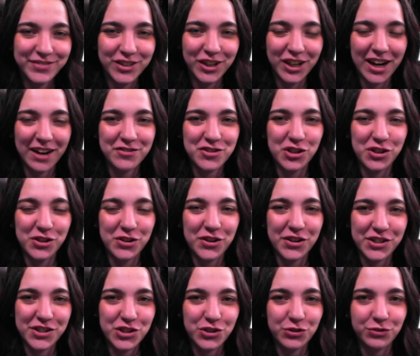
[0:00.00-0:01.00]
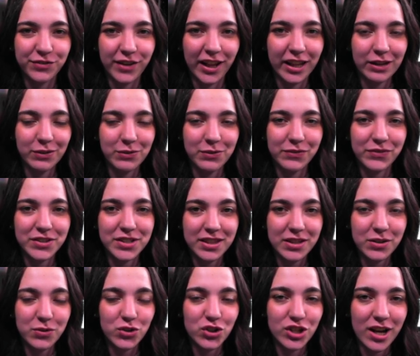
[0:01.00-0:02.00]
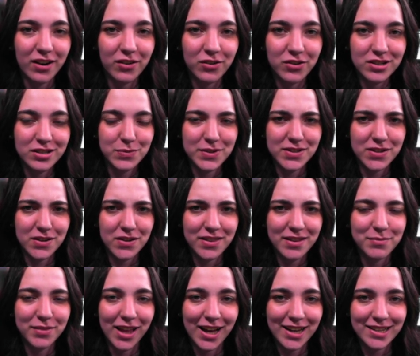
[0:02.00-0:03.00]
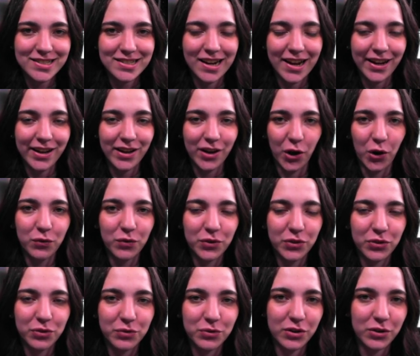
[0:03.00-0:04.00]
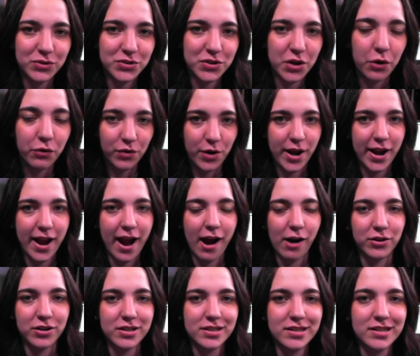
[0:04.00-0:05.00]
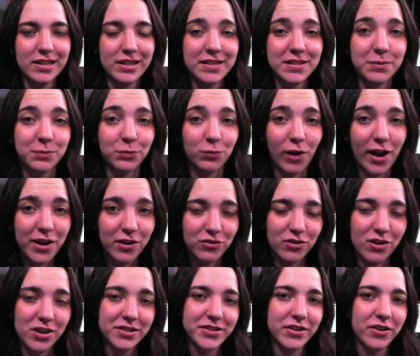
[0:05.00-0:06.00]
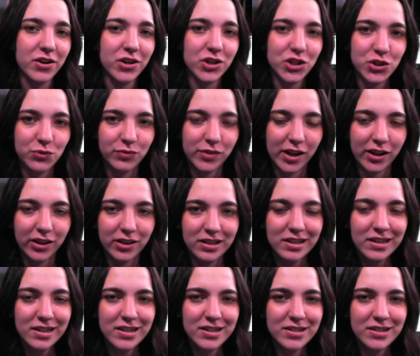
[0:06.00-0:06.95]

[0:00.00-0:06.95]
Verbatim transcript: Good afternoon, Concho Valley. We've seen those showers. We saw them last night over through those overnight hours. Seen some rain across the Concho Valley.